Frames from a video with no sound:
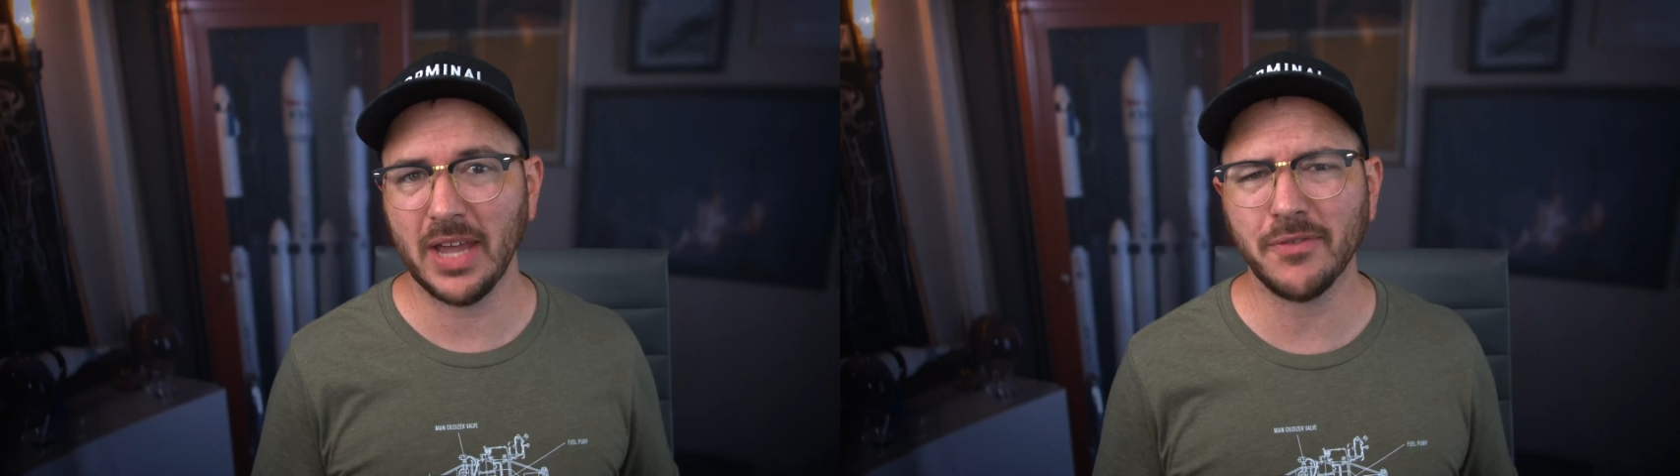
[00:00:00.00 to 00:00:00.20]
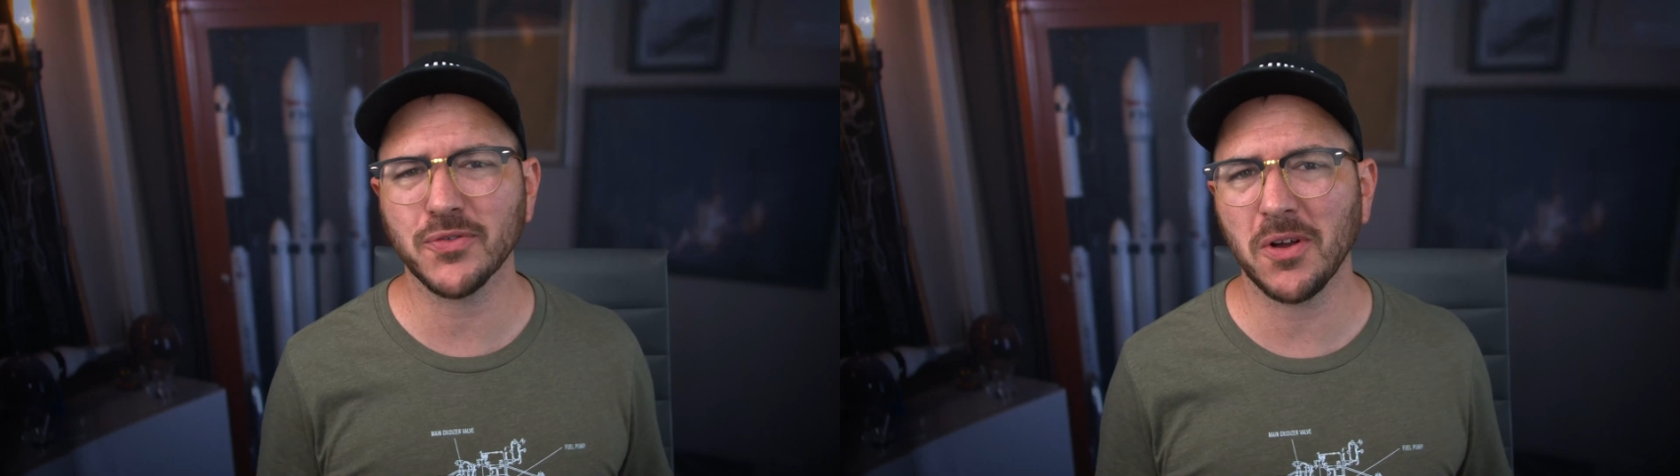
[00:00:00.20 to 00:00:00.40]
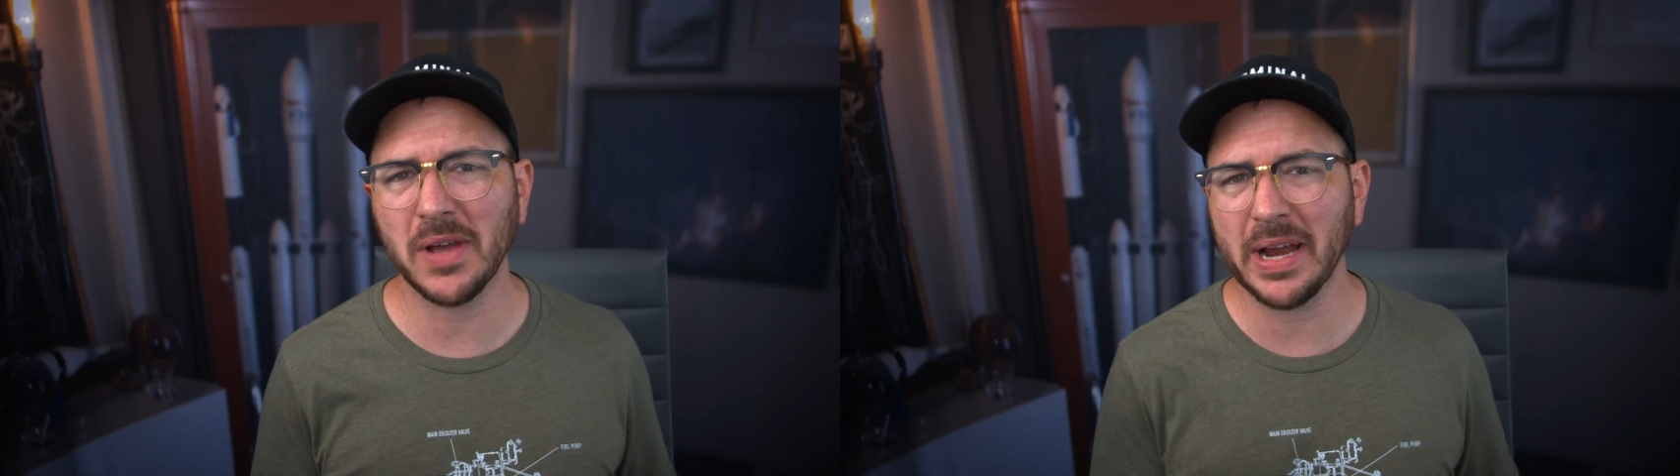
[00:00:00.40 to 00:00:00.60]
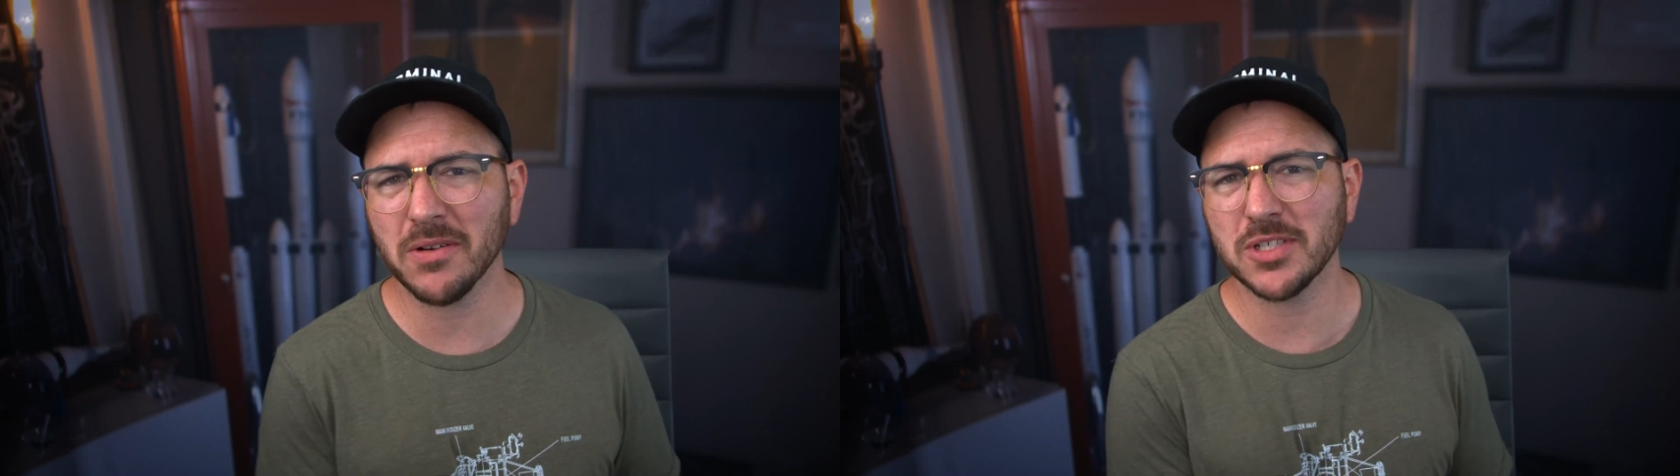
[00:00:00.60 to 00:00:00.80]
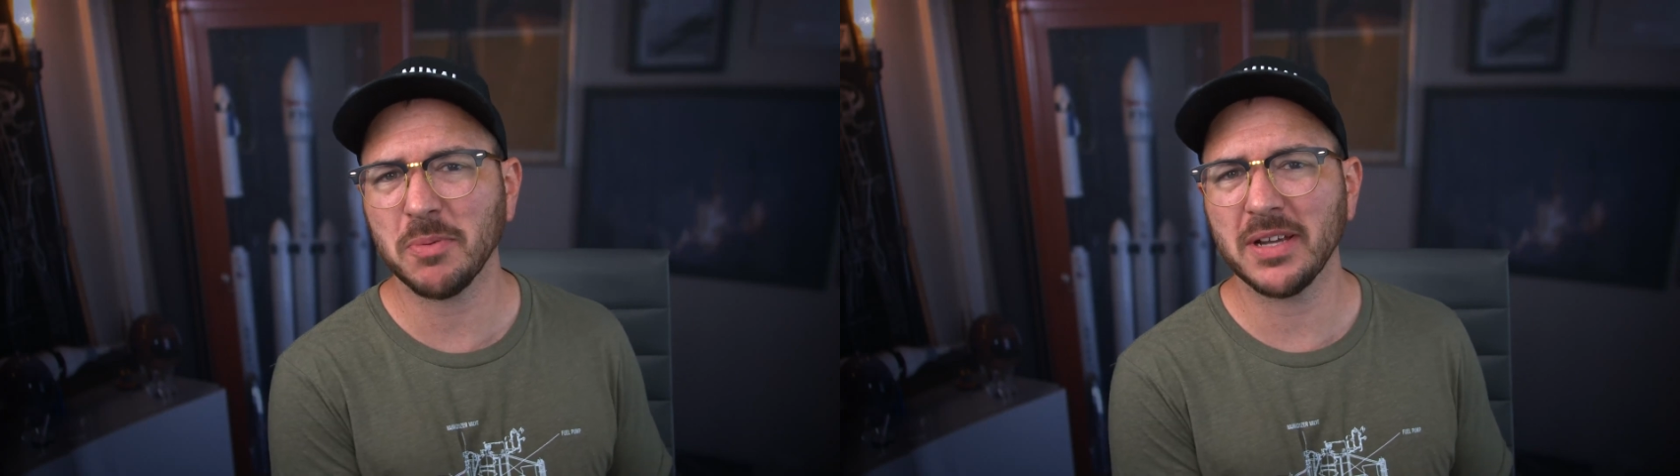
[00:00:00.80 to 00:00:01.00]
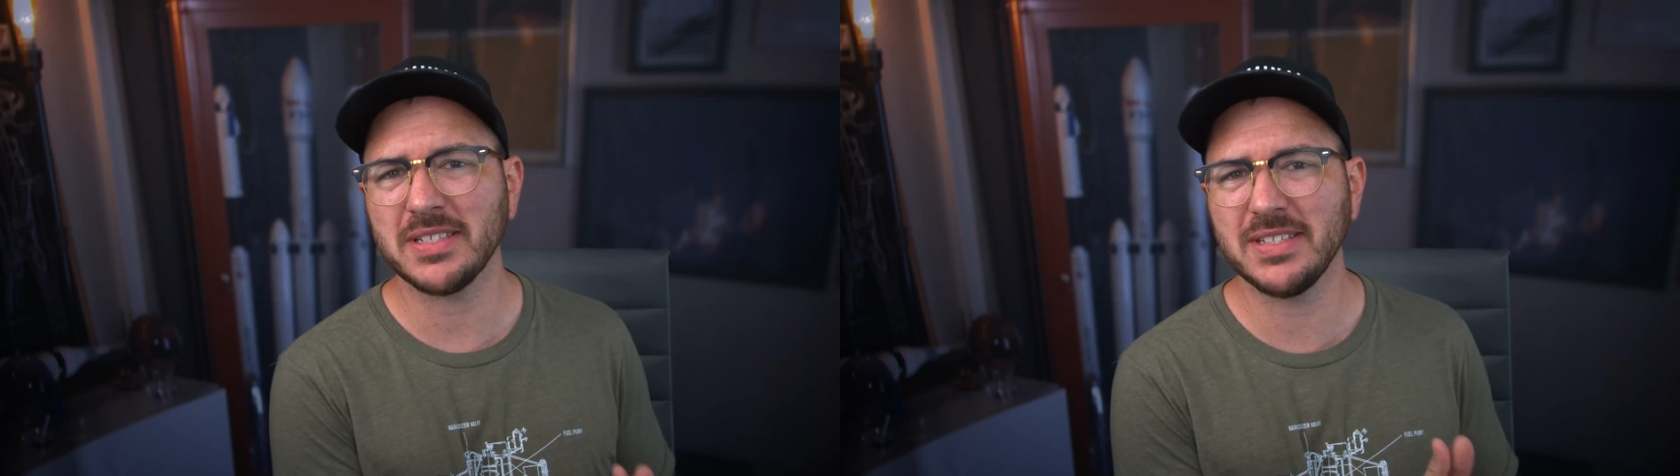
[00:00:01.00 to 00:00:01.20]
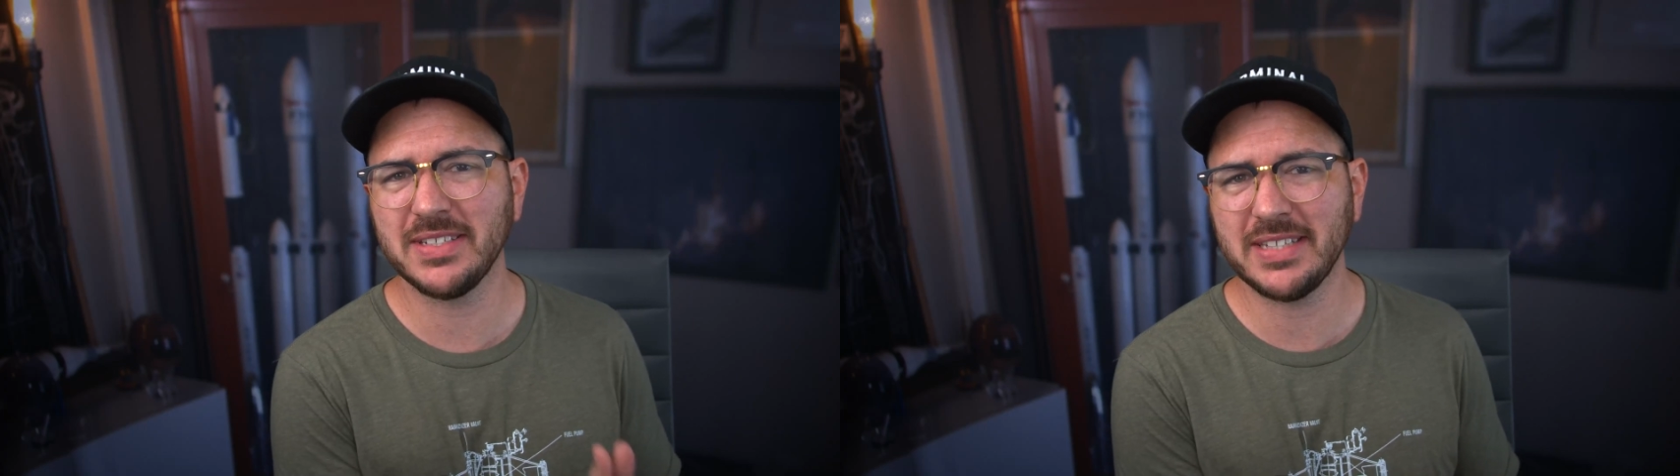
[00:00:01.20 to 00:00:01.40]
After all, aerospikes